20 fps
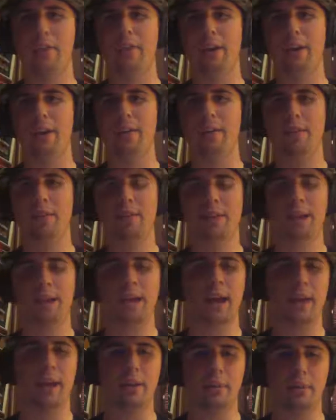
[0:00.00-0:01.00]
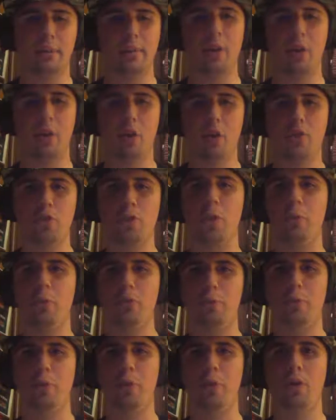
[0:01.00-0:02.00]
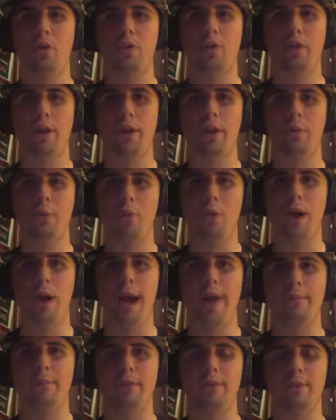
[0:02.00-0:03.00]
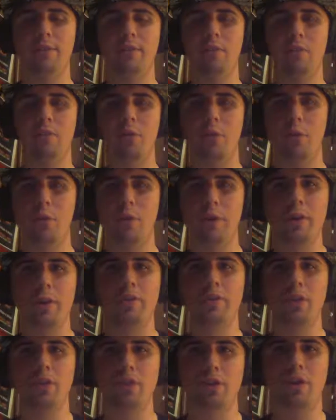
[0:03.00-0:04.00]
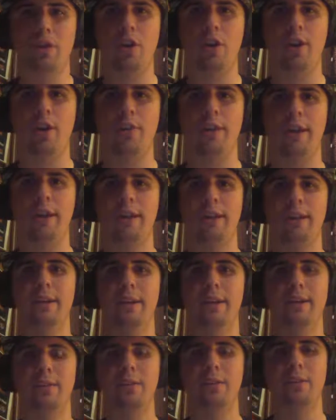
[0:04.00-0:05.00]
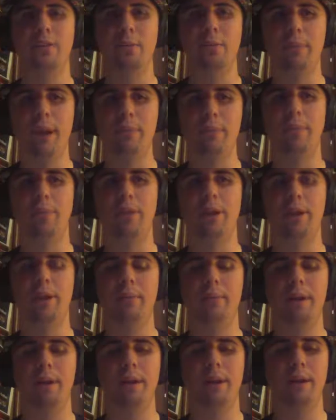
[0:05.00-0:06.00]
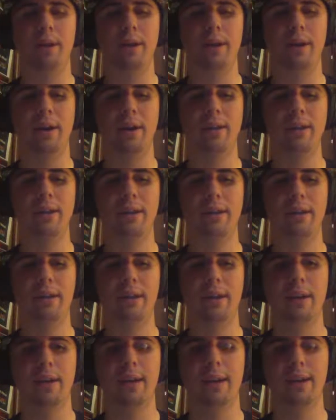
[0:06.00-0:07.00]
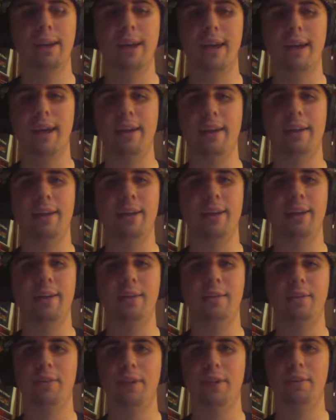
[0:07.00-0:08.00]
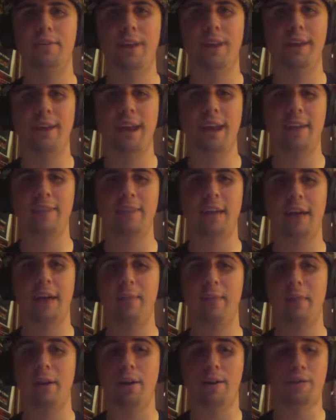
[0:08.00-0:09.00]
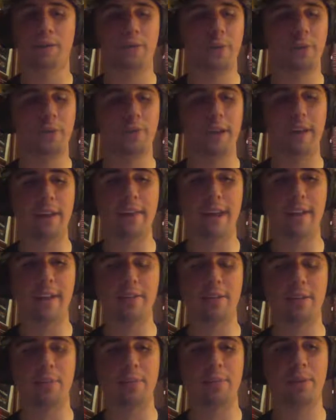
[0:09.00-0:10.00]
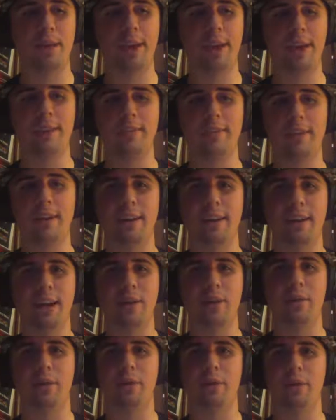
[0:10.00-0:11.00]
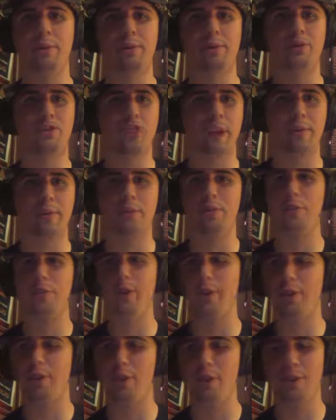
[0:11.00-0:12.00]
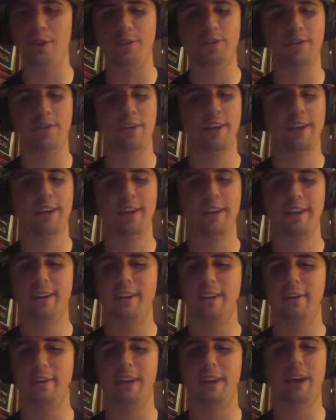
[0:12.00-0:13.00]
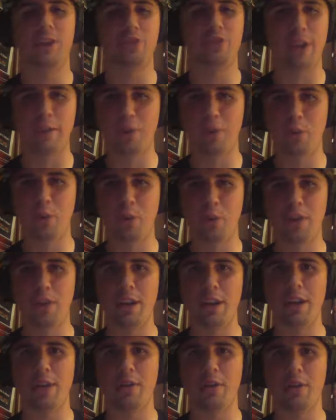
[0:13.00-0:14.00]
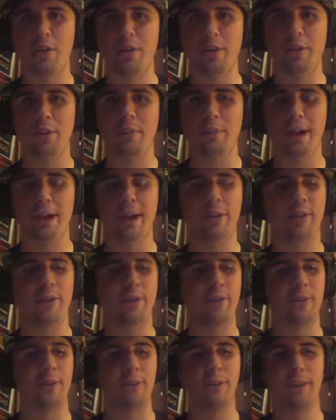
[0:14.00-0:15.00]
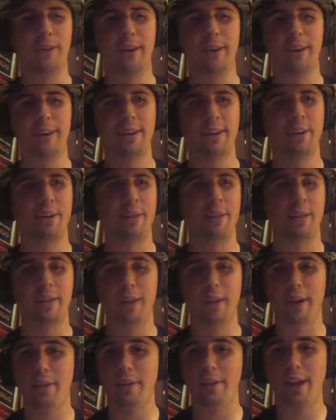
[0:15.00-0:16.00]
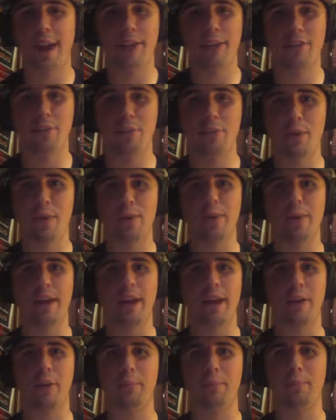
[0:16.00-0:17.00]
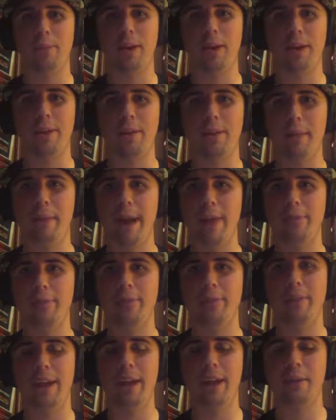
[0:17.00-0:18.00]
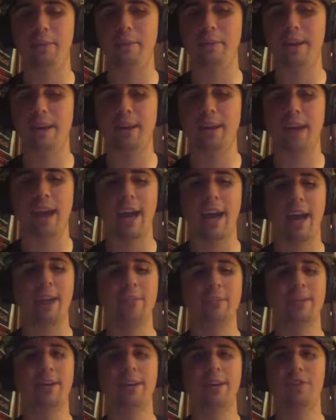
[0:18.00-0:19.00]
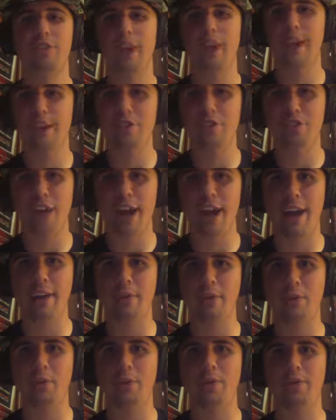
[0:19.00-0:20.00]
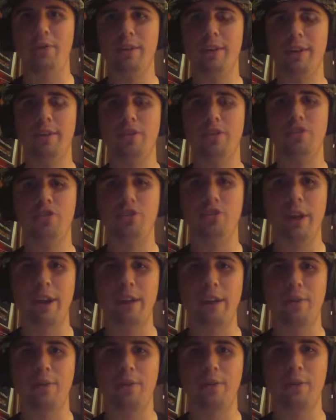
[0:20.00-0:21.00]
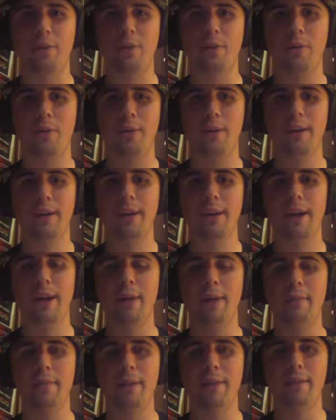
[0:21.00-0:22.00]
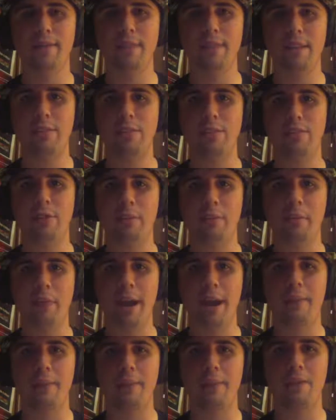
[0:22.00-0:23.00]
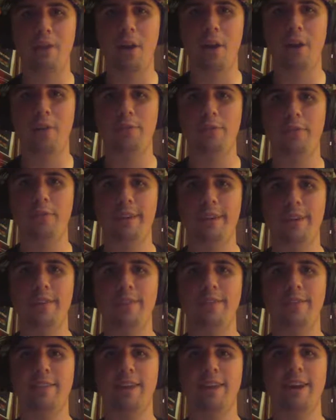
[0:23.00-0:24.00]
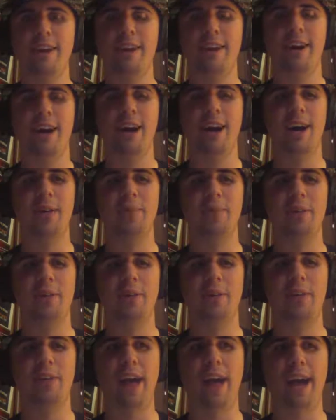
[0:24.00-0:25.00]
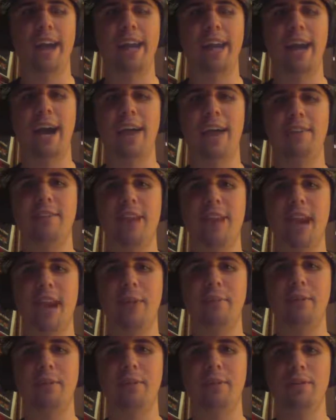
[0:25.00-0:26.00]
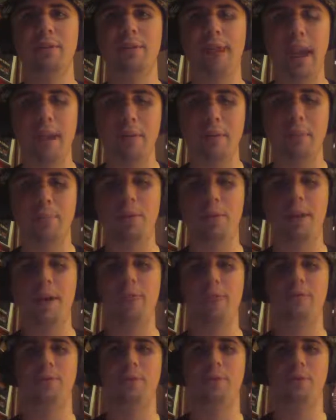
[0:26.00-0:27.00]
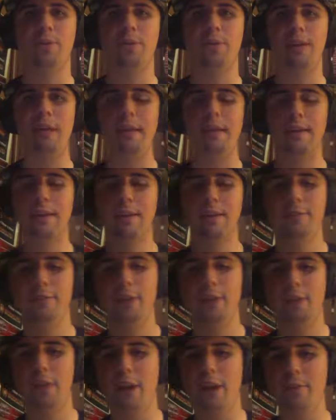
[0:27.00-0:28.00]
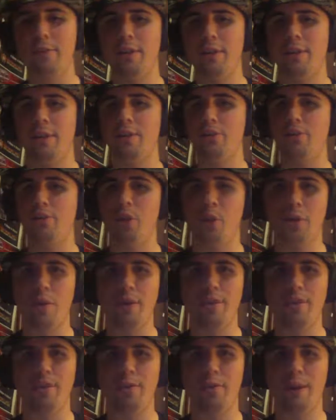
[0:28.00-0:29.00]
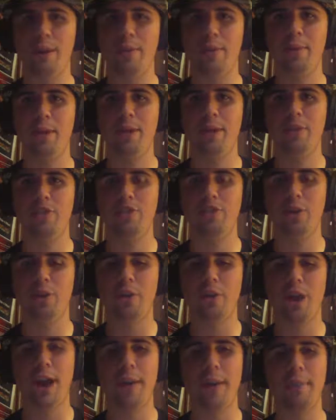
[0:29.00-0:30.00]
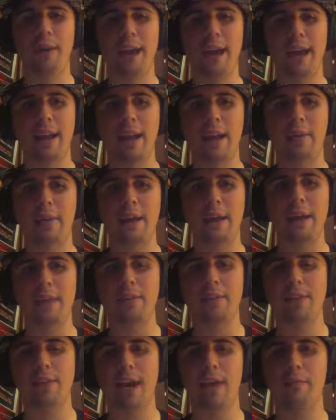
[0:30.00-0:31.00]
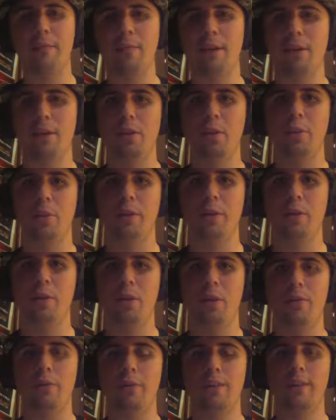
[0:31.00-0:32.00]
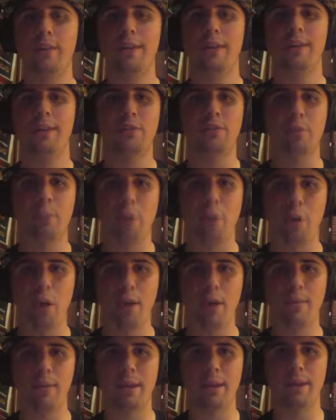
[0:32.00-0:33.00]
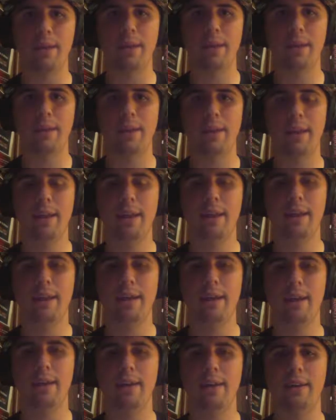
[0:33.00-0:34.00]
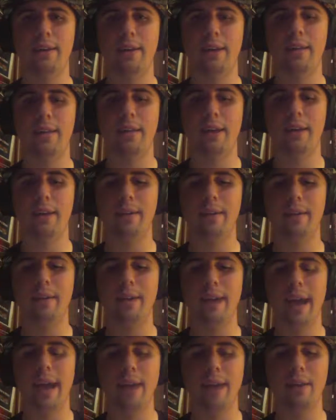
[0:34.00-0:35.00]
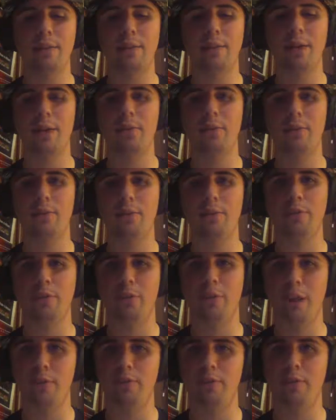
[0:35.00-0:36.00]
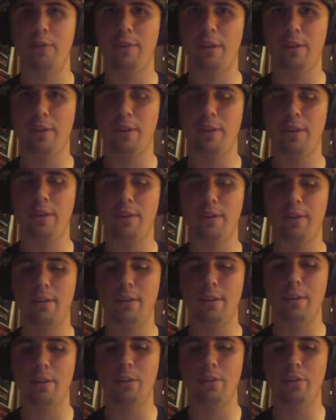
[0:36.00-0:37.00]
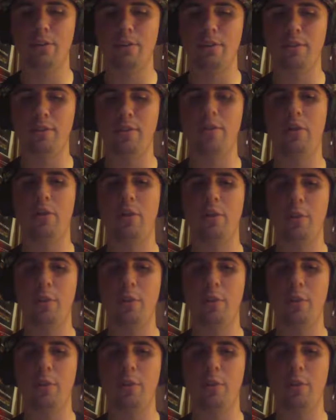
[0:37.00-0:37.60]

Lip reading: Like, again, the Ertz one was more clear, more obvious, or easier to call than the Clement play. But, again, a fantastic game, a few fantastic plays. Again, whether it was Jeffrey, Ertz, an undrafted rookie, Corey Clement, or the other guys as well. Garrett Blount in the backfield had a big game. Jay Ajayi, who was just traded for mid-season from the Miami Dolphins. A lot of guys came to play for the Philadelphia Eagles. Torrey Smith showed up, and I think he's kind of been a little bit more of a disappointment than anything for the Philadelphia Eagles this season.